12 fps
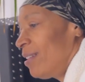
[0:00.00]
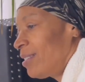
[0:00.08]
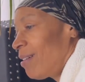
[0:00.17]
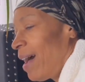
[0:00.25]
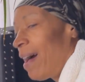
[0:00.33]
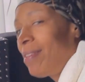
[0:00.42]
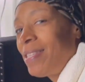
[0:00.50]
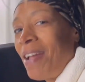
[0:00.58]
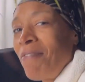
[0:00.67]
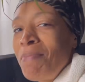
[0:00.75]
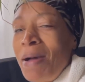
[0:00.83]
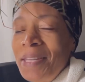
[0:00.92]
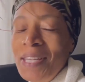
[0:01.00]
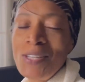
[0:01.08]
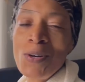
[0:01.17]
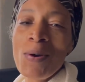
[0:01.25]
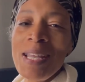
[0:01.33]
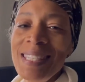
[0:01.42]
So how's everybody
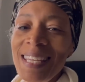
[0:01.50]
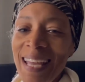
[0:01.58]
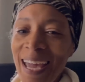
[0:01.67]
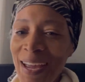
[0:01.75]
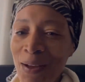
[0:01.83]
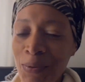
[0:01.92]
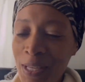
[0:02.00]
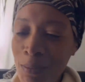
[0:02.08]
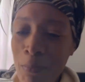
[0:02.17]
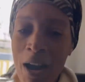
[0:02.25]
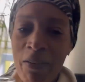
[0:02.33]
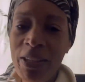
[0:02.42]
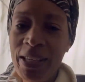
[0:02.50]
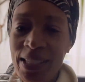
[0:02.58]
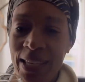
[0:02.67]
doing today on this marvelous